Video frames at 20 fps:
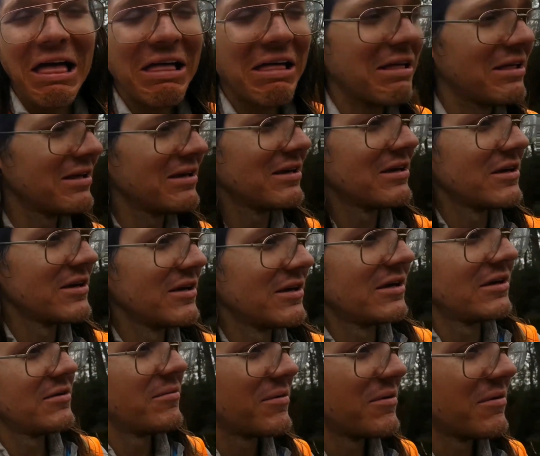la.
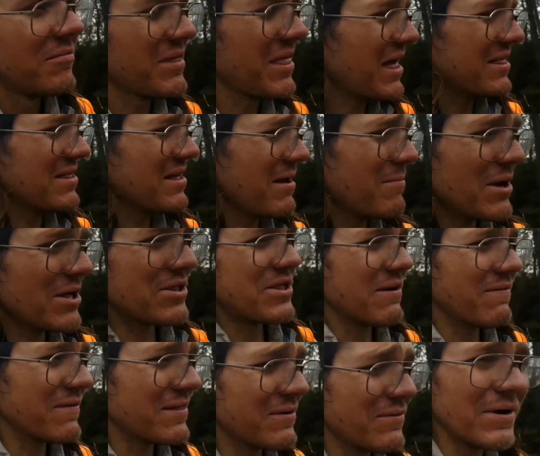But that's not much
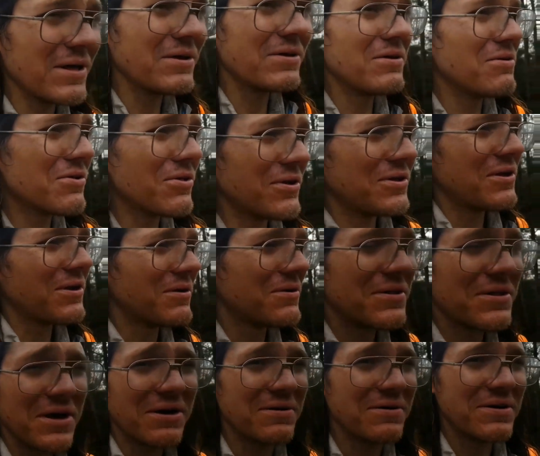different than what you usually
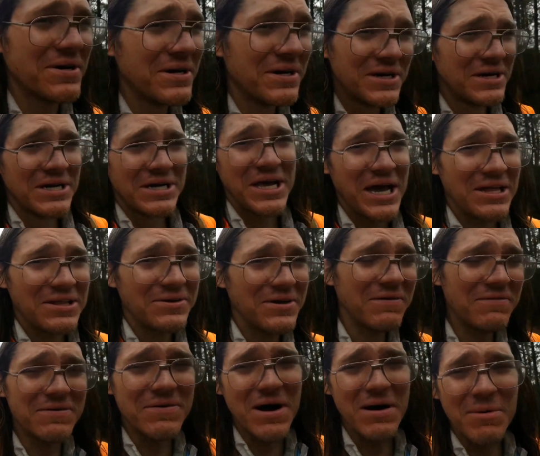do, so yeah, do
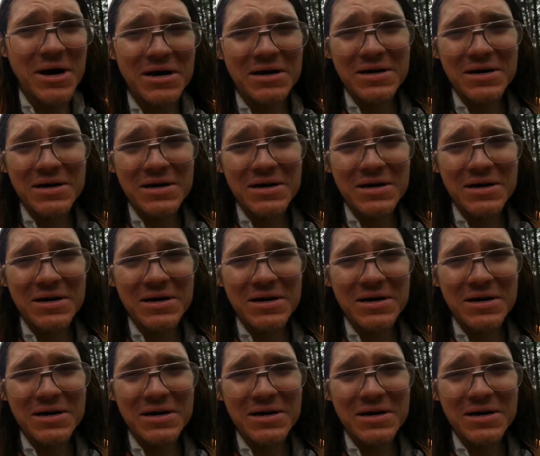whatever you want,